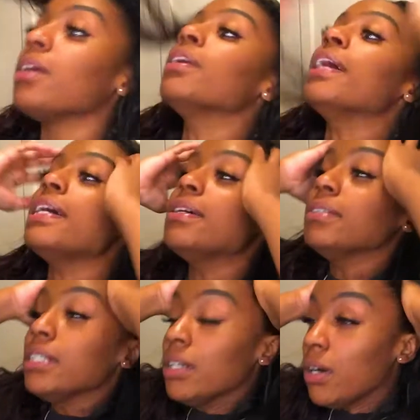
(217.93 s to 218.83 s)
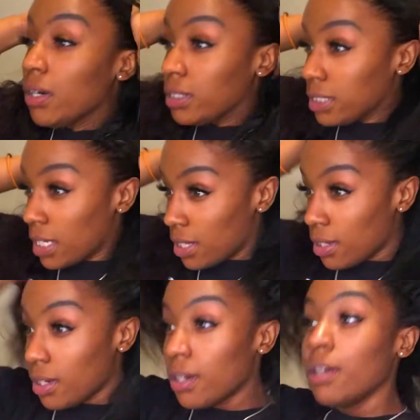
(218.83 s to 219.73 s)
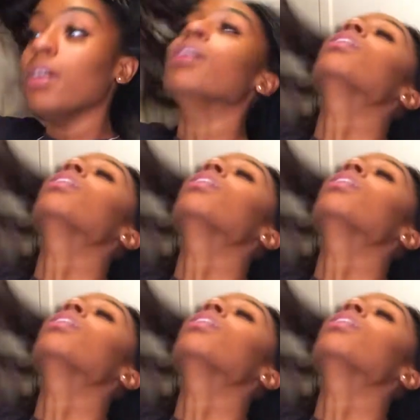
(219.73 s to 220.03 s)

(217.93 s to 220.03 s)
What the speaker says: hair down and all together,